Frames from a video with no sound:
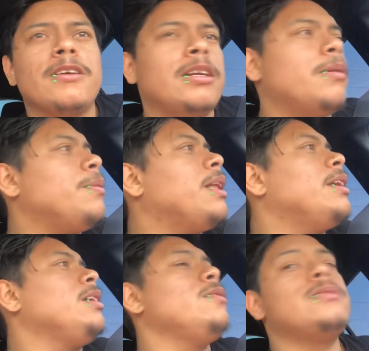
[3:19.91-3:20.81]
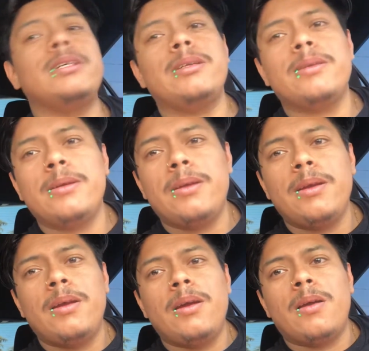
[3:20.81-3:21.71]
and I plan to use it
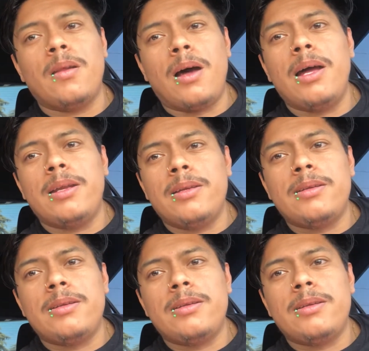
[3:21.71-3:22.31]
a lot.